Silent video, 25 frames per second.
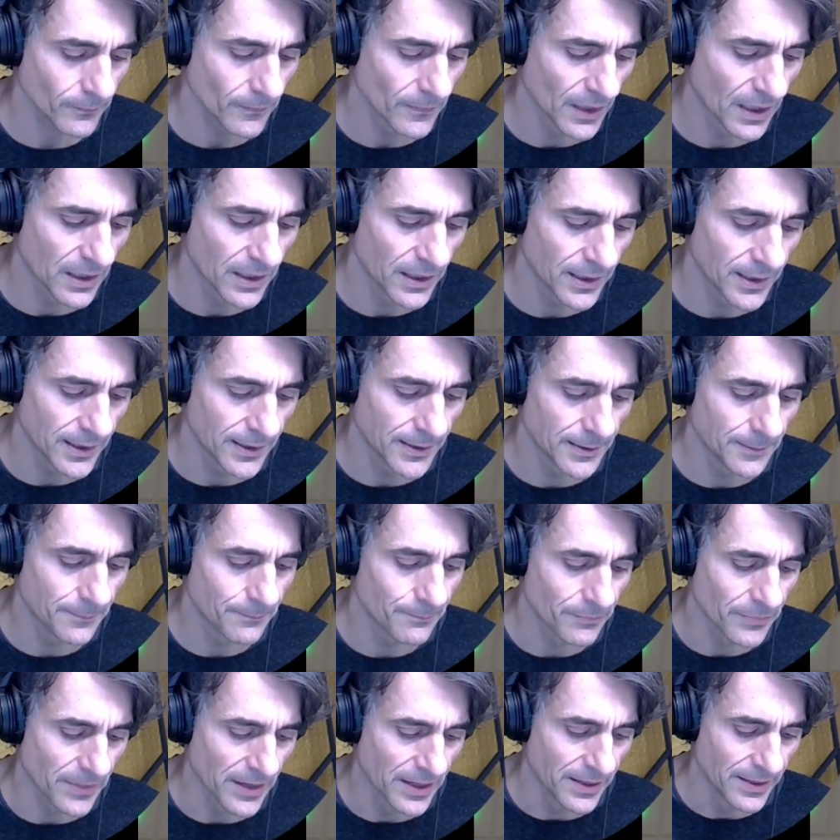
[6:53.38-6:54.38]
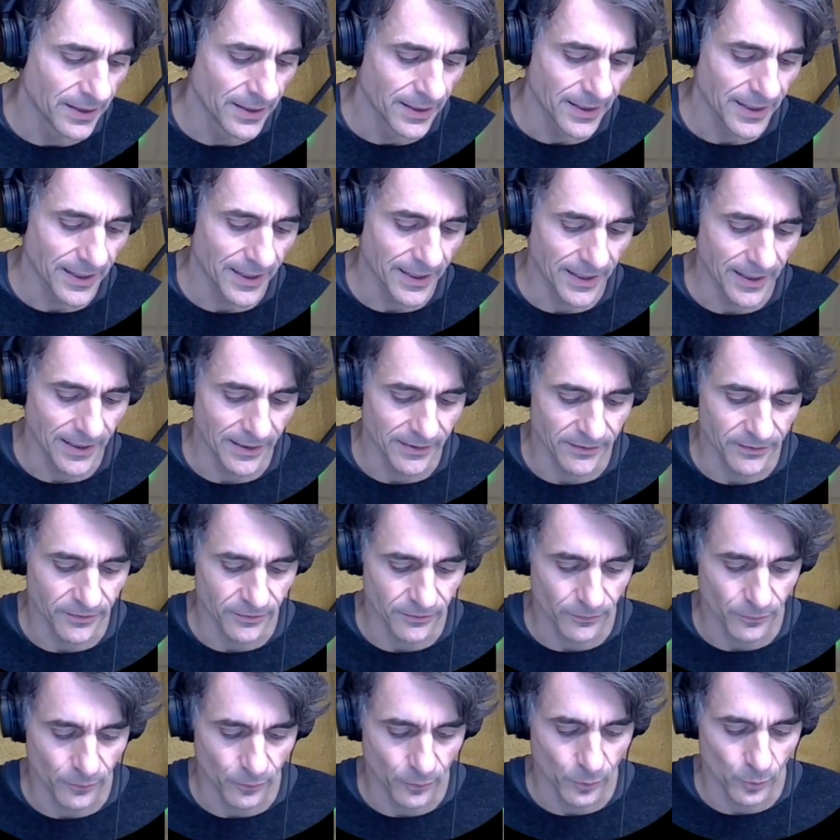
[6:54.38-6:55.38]
And
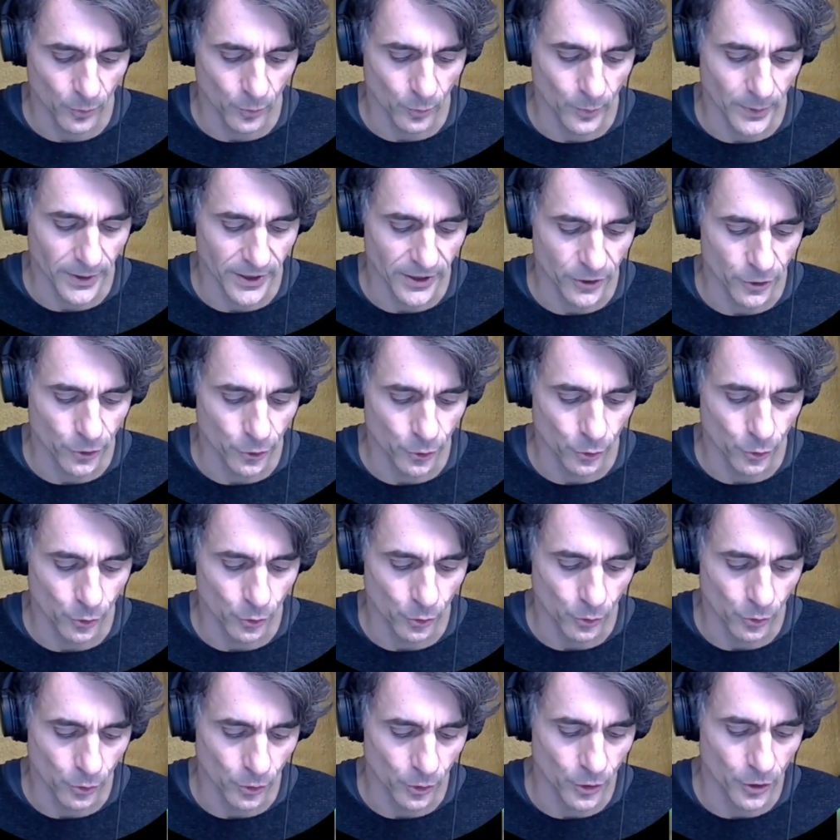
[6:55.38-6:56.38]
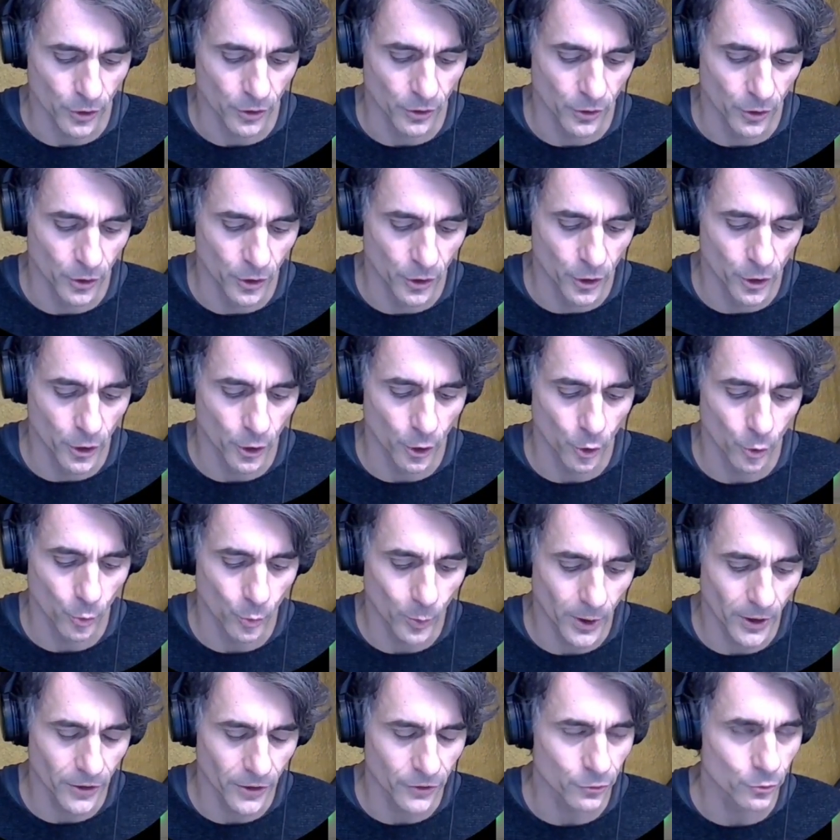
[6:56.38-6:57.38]
when you go
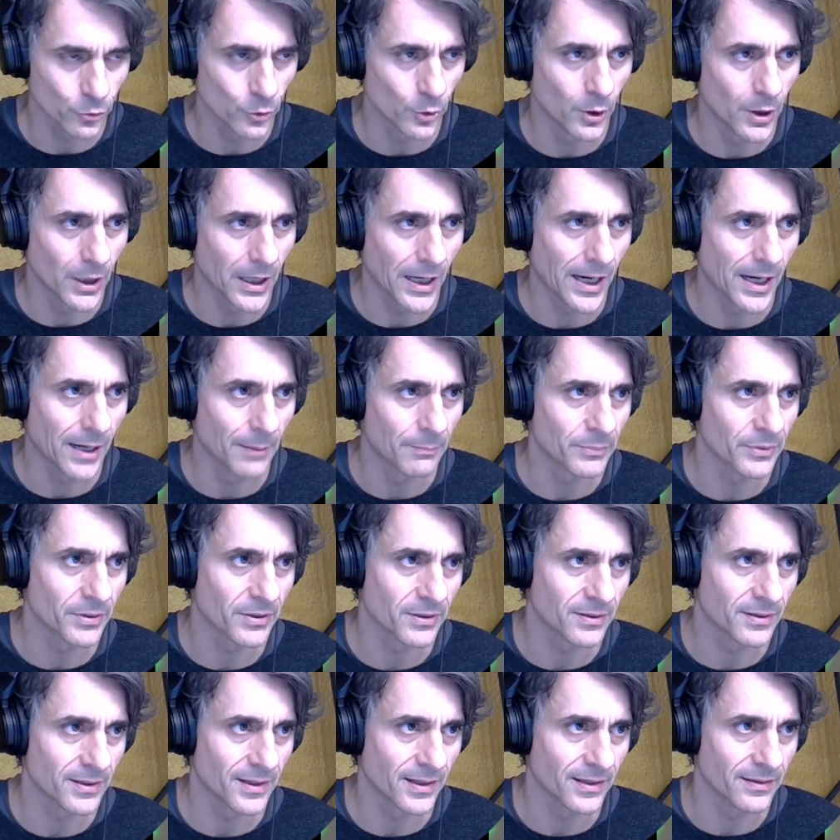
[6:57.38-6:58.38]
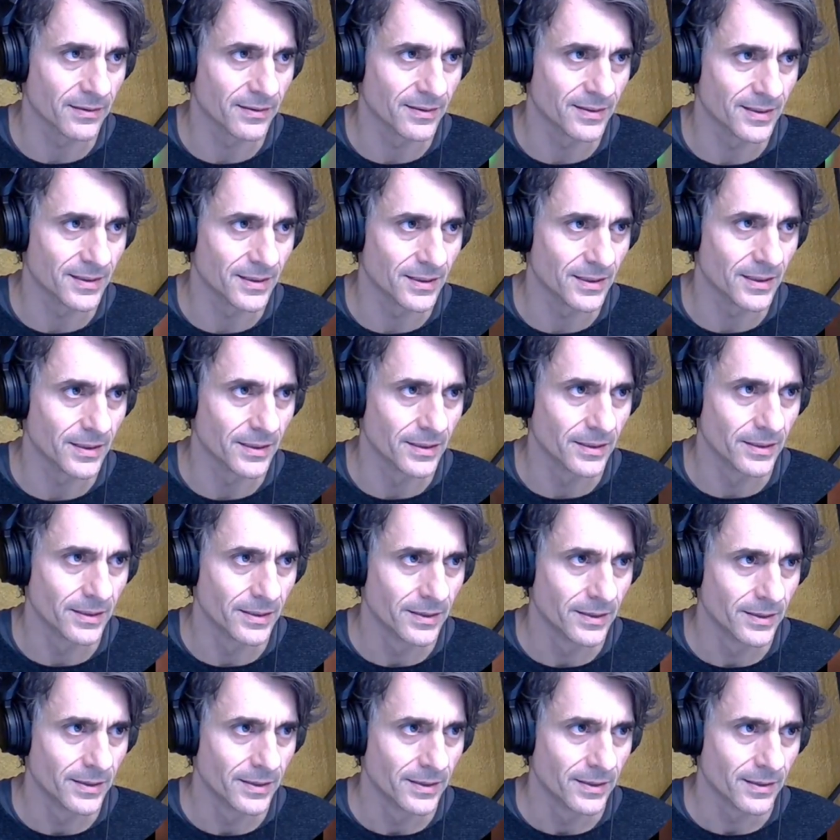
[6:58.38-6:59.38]
one row up, then the
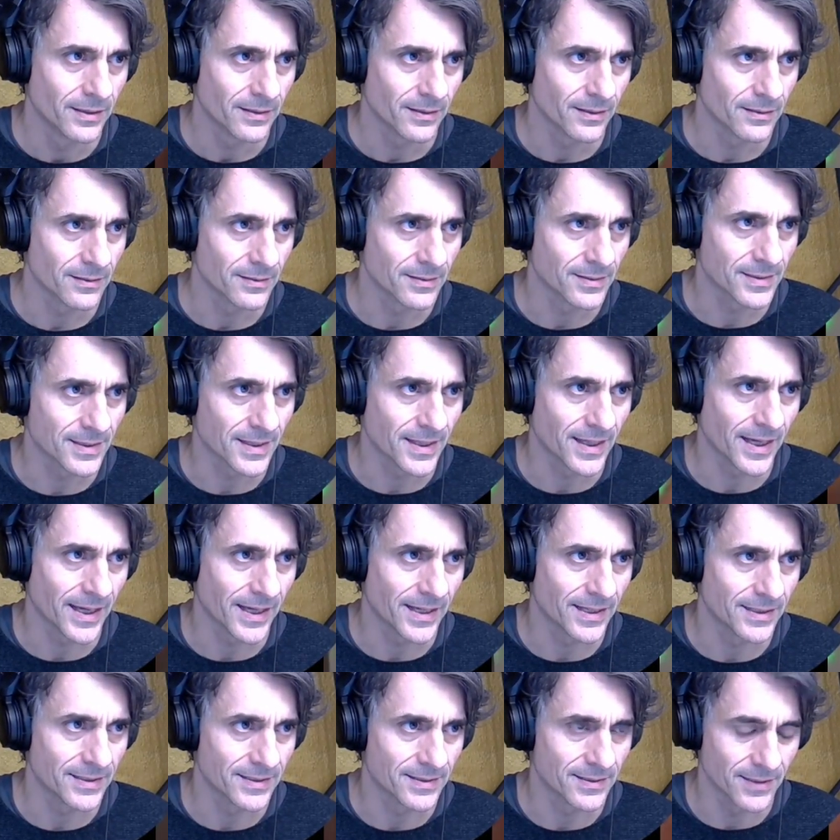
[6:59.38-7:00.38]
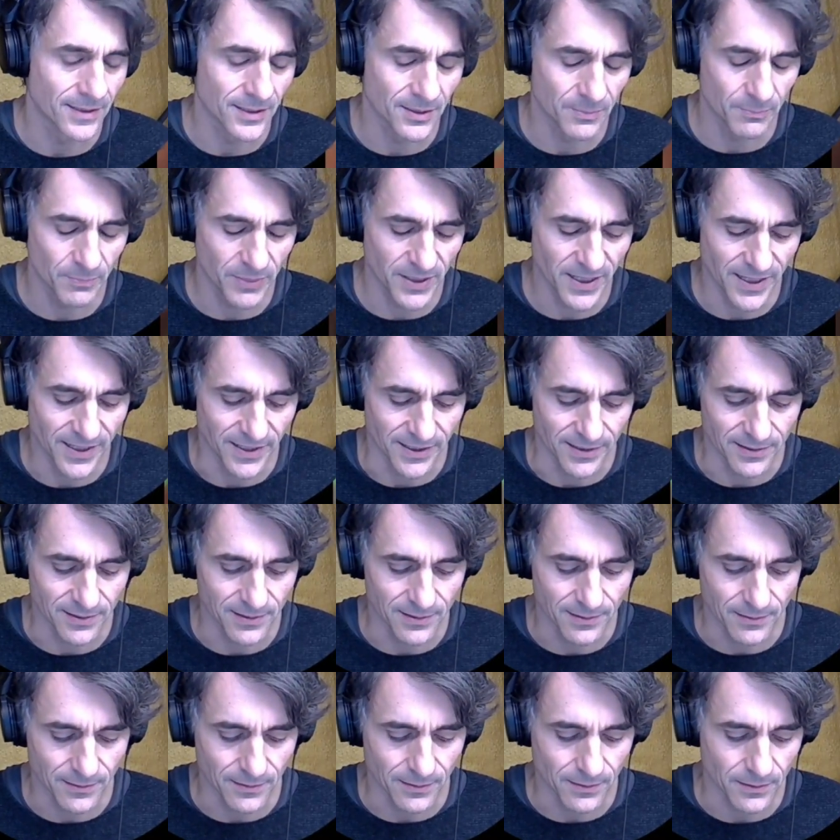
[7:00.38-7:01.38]
scale is
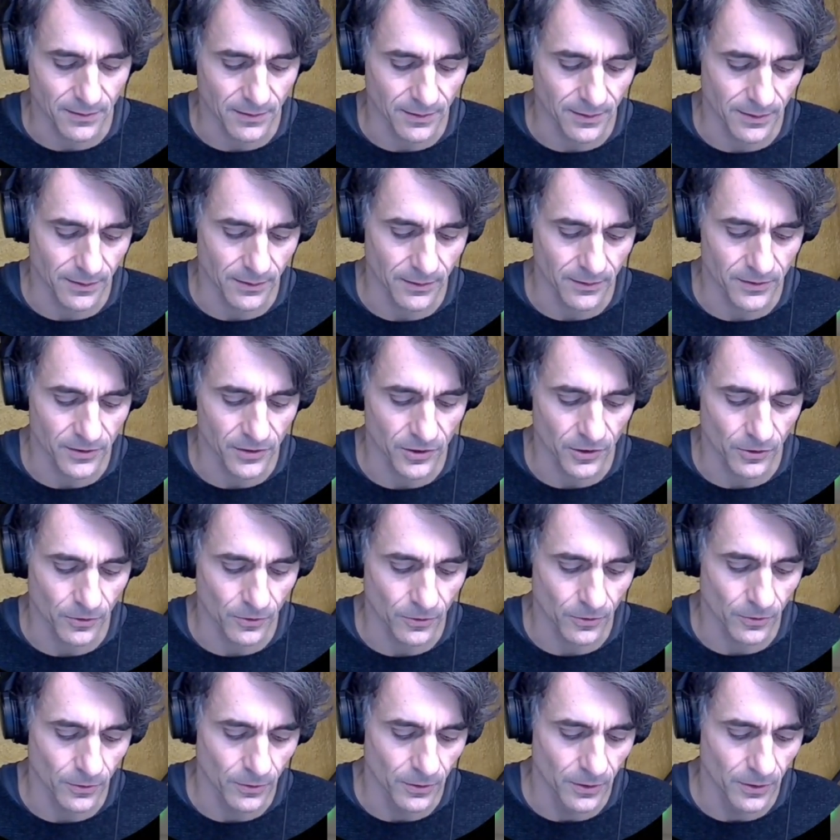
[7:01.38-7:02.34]
displaced. So